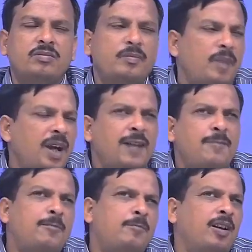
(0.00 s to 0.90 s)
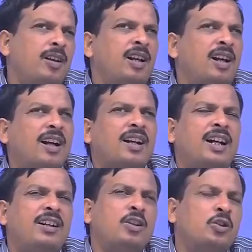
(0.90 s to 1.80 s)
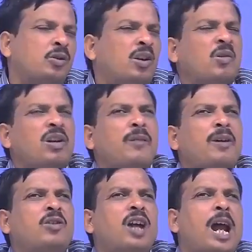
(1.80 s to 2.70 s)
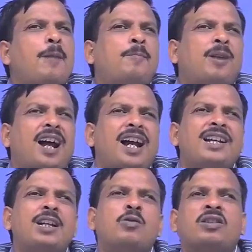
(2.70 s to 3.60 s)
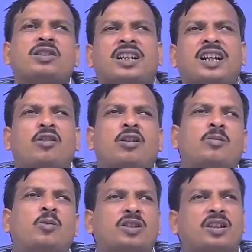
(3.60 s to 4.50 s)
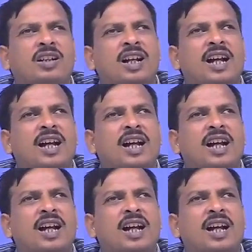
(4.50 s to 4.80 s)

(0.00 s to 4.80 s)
Many people write student will able to apply Newton's second law of motion